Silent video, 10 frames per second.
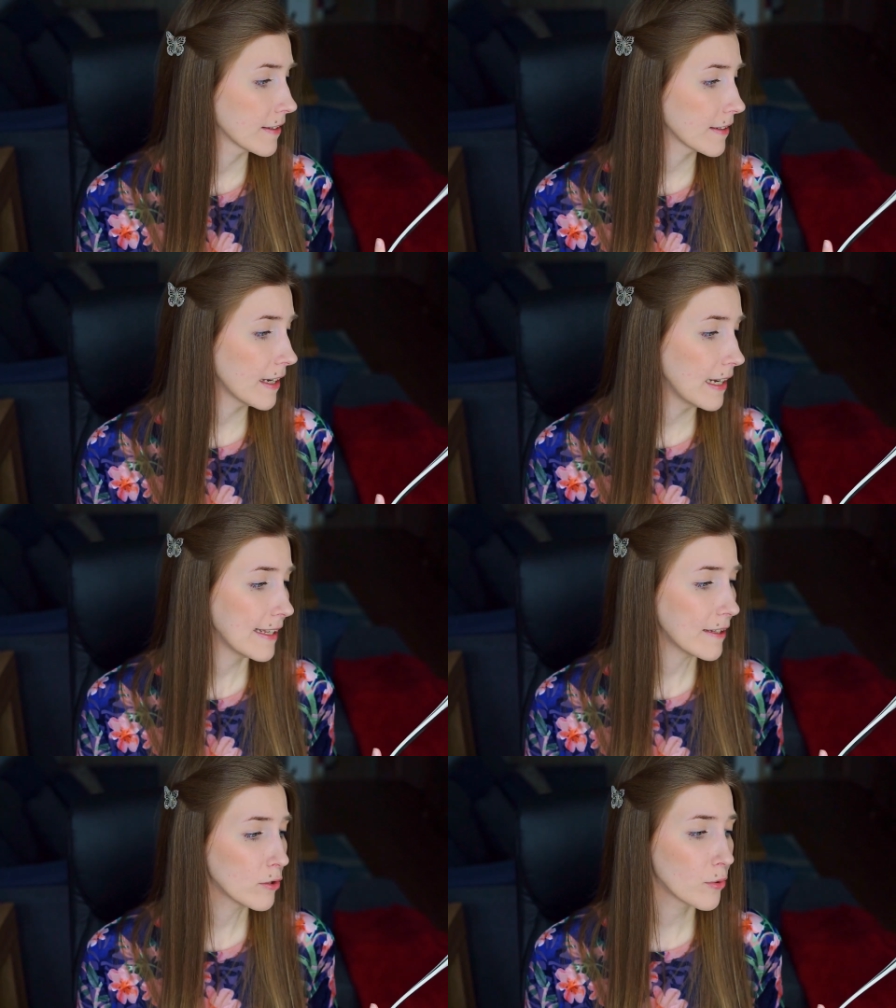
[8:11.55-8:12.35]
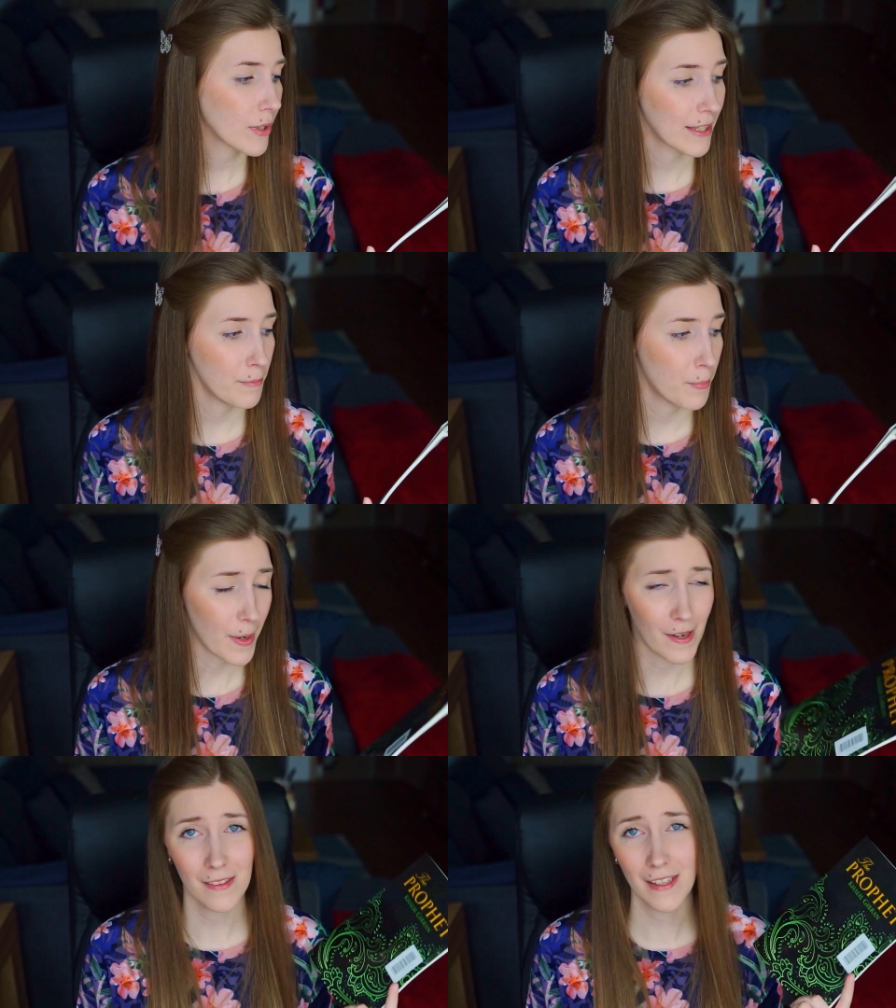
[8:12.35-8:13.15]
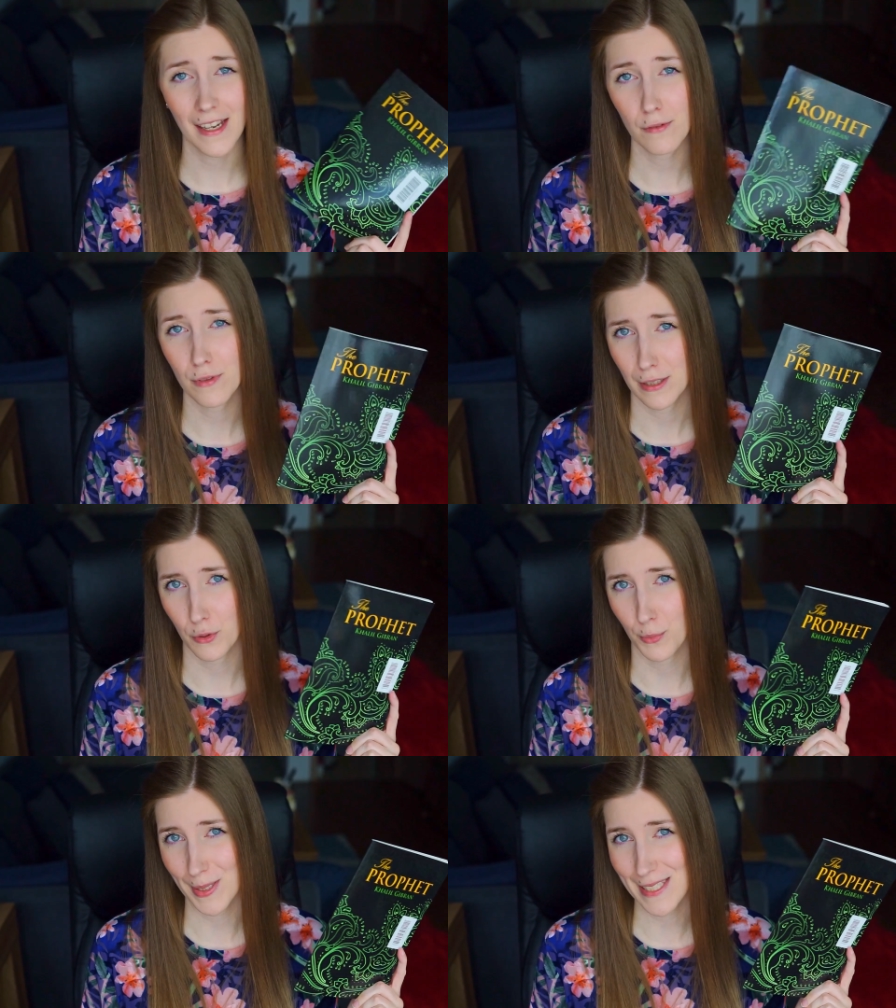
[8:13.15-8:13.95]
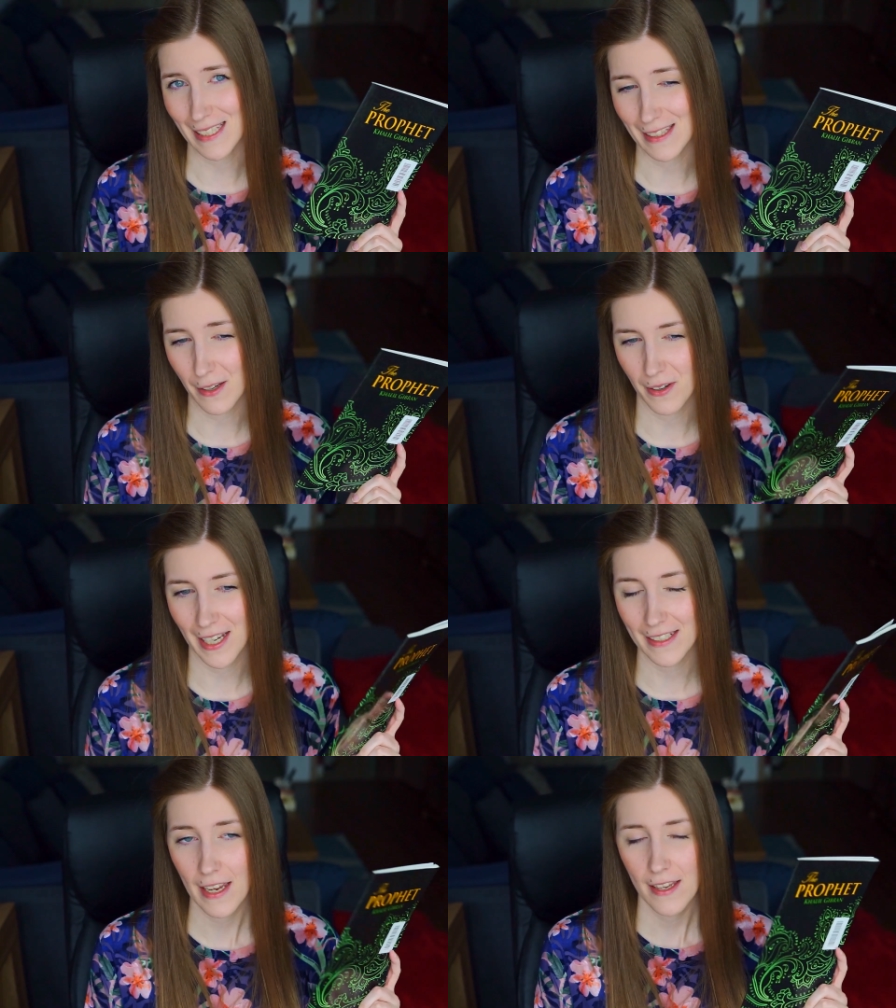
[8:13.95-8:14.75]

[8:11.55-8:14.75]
Khalil Gibran. I really hope I said that right.